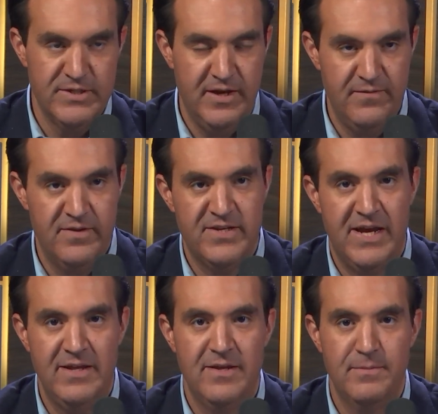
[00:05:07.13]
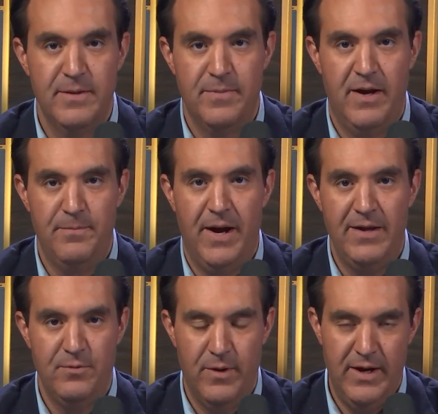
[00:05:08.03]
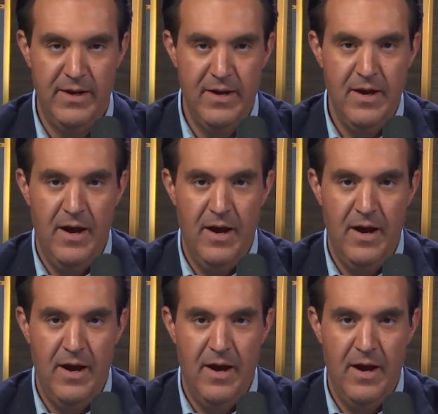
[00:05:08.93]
7th, saying that, by the way,